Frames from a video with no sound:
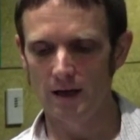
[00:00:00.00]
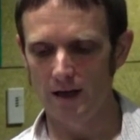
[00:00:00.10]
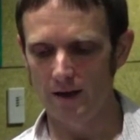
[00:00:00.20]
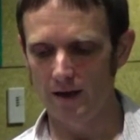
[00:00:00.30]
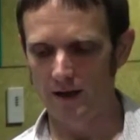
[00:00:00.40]

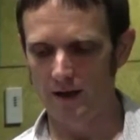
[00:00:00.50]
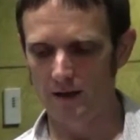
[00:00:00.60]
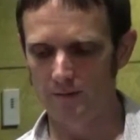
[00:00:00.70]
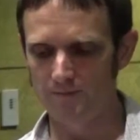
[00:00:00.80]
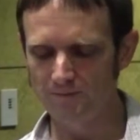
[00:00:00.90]
and
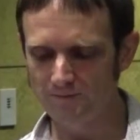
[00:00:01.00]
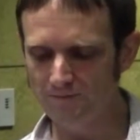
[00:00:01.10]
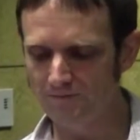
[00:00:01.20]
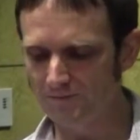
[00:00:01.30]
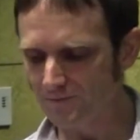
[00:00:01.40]

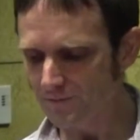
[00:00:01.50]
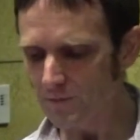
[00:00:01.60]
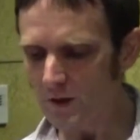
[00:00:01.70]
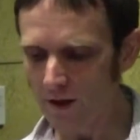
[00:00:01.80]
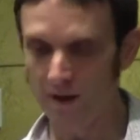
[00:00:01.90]

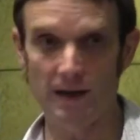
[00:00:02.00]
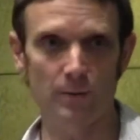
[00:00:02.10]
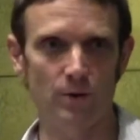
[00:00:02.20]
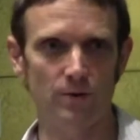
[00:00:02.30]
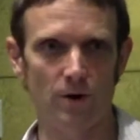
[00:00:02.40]
then I
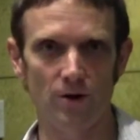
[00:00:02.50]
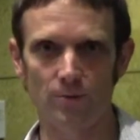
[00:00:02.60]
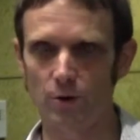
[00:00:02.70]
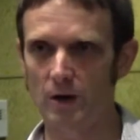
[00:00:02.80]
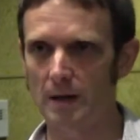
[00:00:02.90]
wrote all the
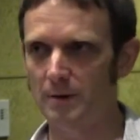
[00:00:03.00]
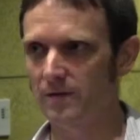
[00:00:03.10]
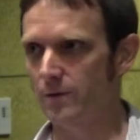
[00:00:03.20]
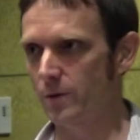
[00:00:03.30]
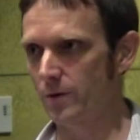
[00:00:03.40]
programming
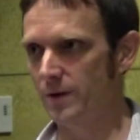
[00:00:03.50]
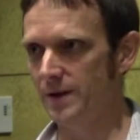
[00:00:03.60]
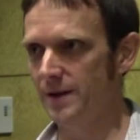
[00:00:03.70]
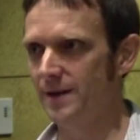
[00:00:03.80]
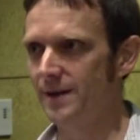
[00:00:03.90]
for
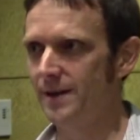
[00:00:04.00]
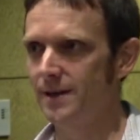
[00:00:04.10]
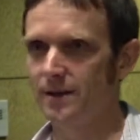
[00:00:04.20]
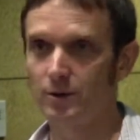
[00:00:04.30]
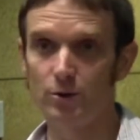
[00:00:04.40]
the
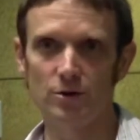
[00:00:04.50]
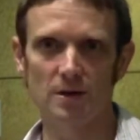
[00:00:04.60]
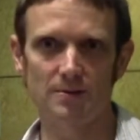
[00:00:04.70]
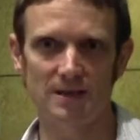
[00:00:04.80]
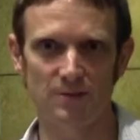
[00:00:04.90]
GUI
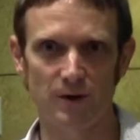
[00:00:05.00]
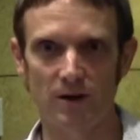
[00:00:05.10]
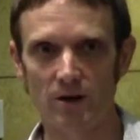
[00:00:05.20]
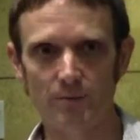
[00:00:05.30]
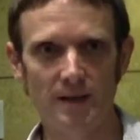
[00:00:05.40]
scripts that spread
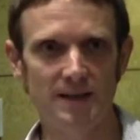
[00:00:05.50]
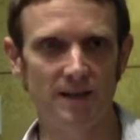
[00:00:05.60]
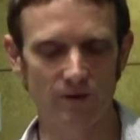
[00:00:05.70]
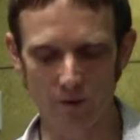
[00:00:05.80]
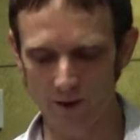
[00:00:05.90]
all the money
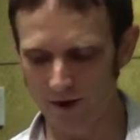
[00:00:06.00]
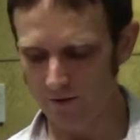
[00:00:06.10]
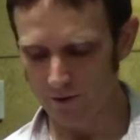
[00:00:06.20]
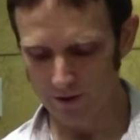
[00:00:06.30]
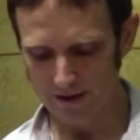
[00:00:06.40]
everywhere,
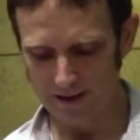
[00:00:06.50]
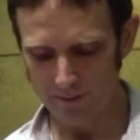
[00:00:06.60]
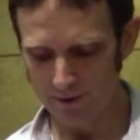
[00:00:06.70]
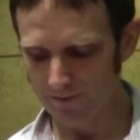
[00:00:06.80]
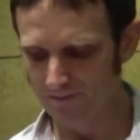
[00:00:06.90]
for
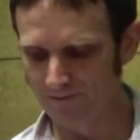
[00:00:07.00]
example.